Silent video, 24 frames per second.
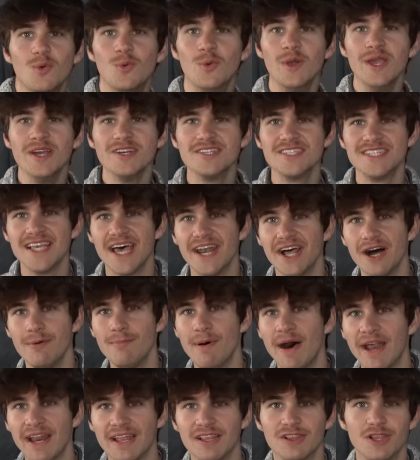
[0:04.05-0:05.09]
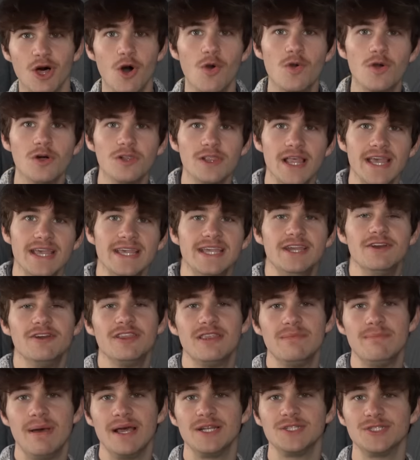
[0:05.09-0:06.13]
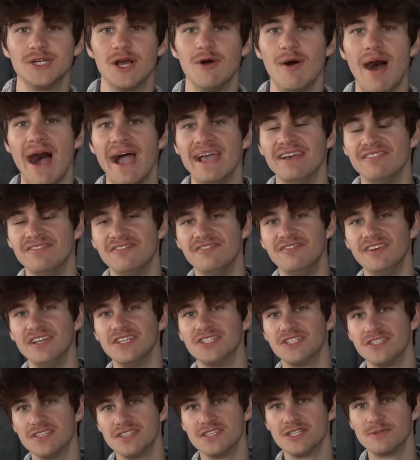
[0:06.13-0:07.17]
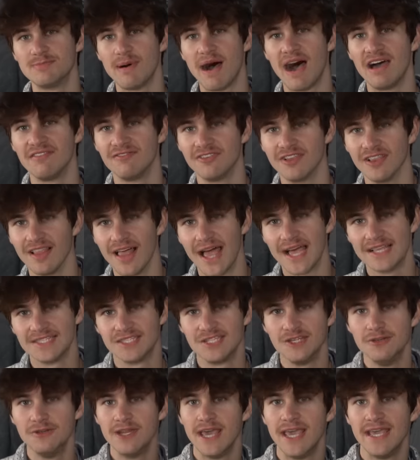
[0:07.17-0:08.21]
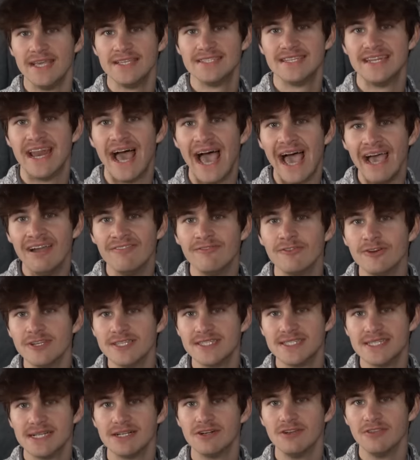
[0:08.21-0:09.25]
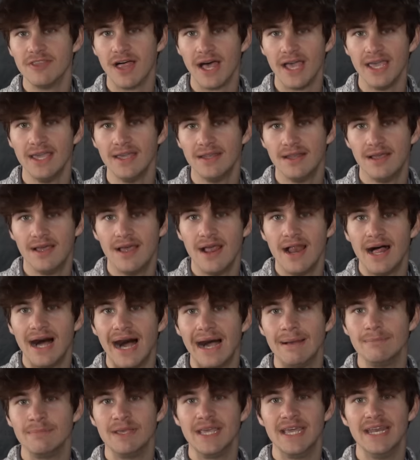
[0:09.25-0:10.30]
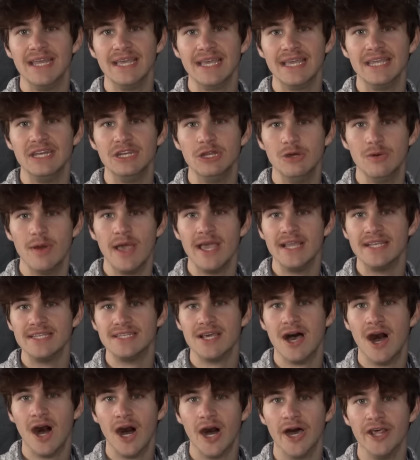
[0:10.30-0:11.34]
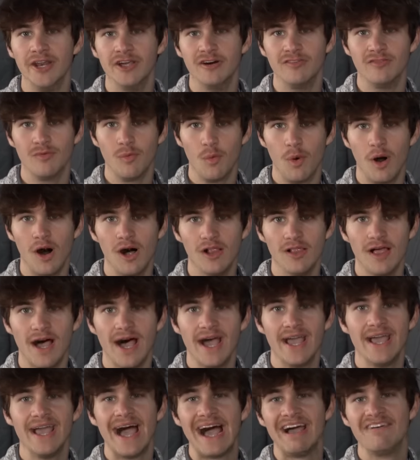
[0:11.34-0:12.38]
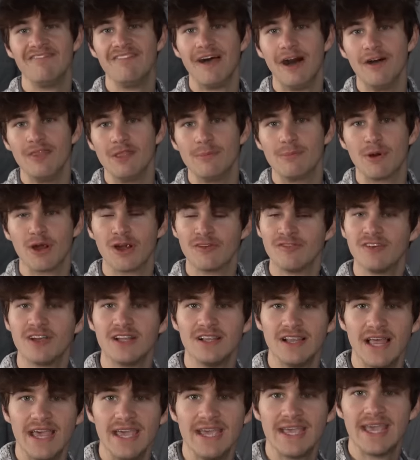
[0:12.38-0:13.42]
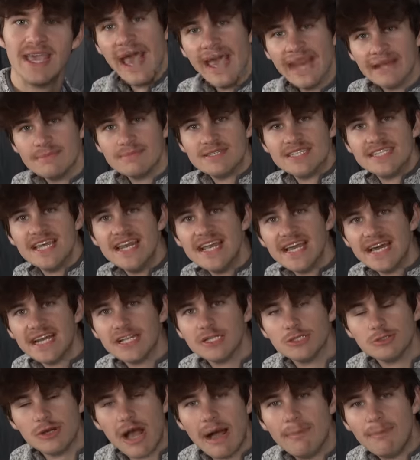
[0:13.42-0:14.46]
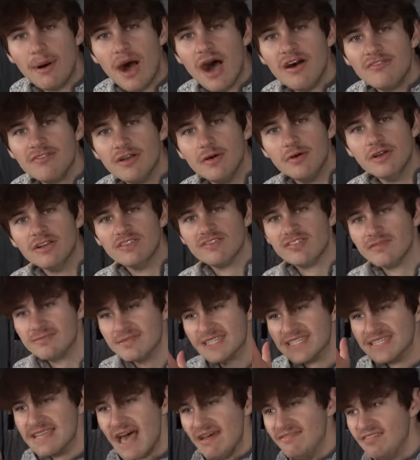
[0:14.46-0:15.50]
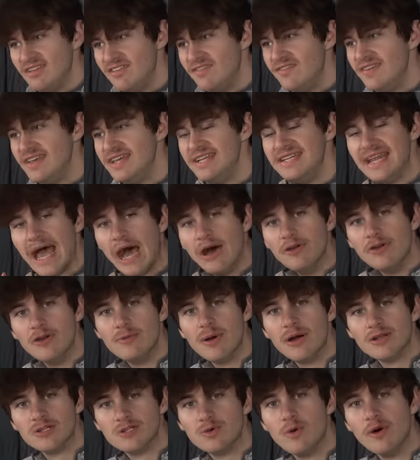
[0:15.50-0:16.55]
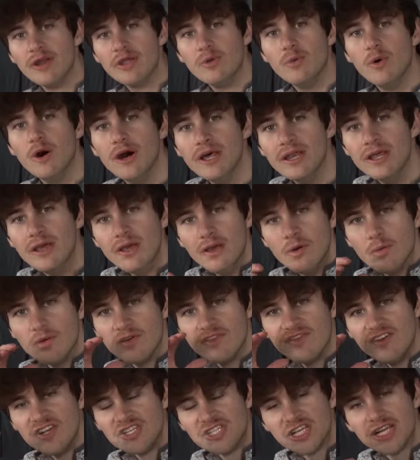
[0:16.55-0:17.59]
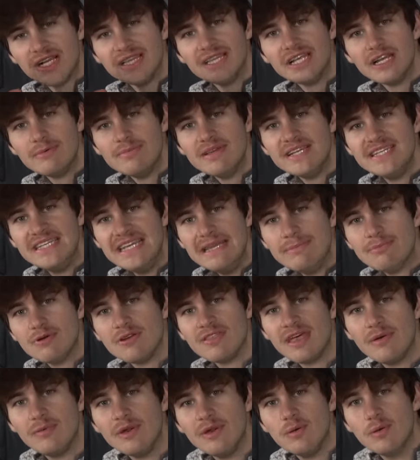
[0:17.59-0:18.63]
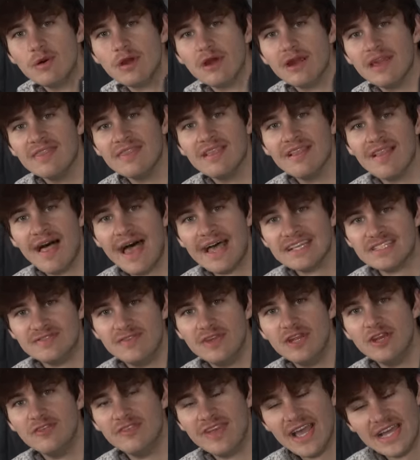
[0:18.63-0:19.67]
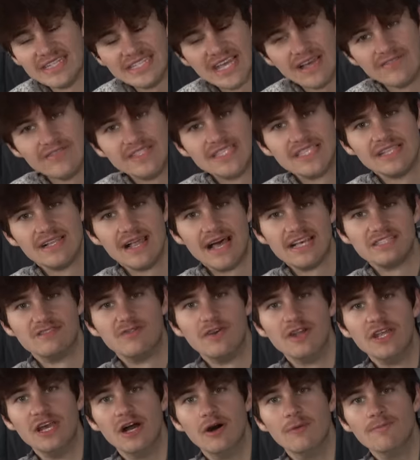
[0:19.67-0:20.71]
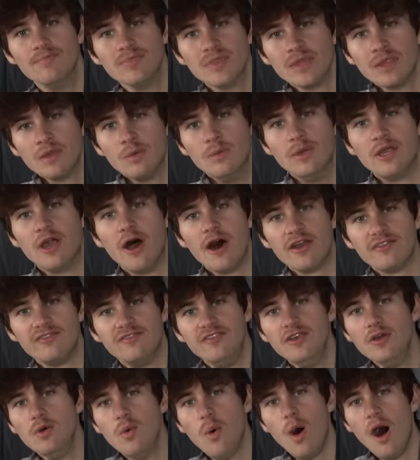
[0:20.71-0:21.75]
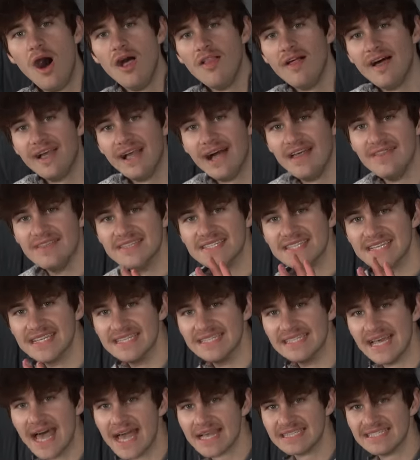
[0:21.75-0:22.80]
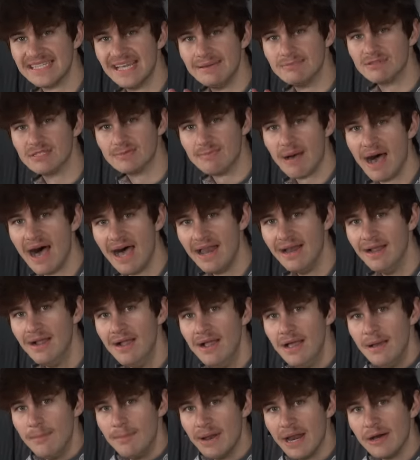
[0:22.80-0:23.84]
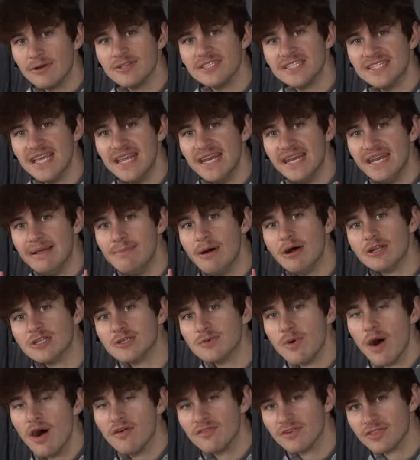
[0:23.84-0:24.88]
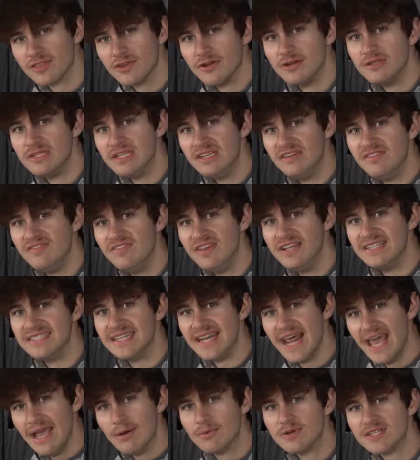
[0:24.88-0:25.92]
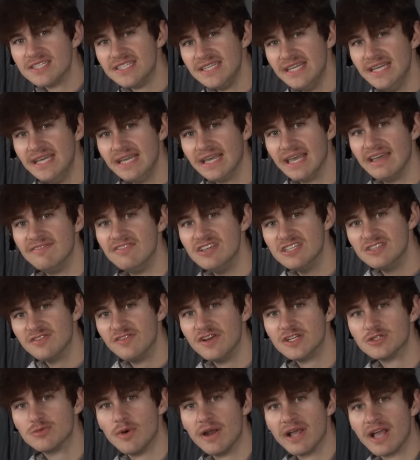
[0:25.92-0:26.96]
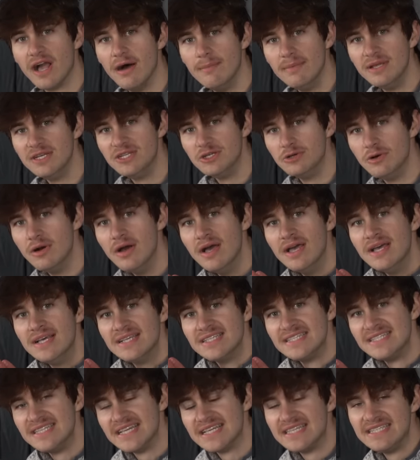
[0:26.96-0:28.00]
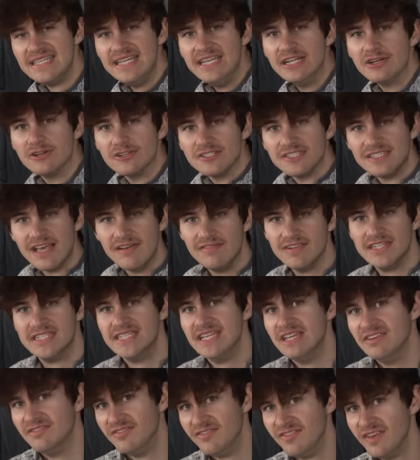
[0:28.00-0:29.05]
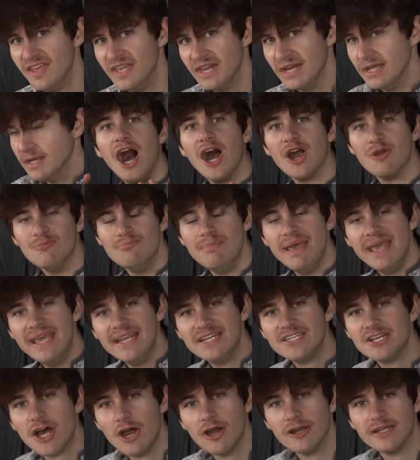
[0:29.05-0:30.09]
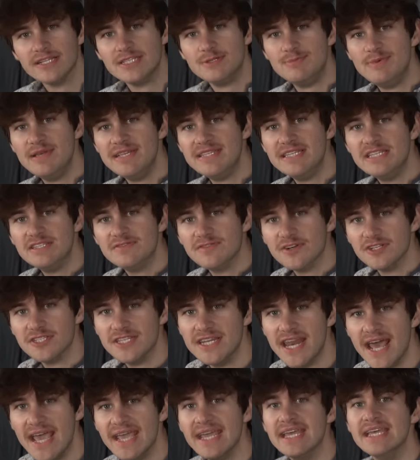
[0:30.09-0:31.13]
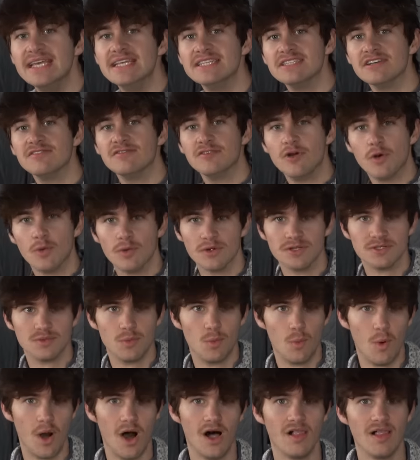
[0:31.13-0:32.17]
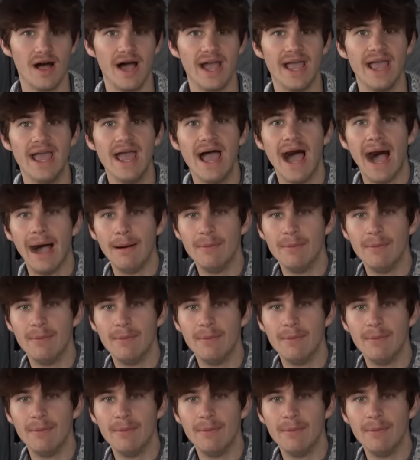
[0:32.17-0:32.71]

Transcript: We are set up on a local lake here in the metro. I have fished this spot for the last 2 days, and every single night I'm getting into a ton of walleye. I found the perfect lake, and I'm sitting on a drop off going from 7 feet down to about 21. We're fishing a little bit deeper than we were in the last video. If you guys haven't seen the last video, we caught a few walleye on this exact same spot, but I was sitting at about 12 or 13 feet. Today we're seeing if these fish want to come into 16 or 17 feet. Our main target species for today is, of course, walleye.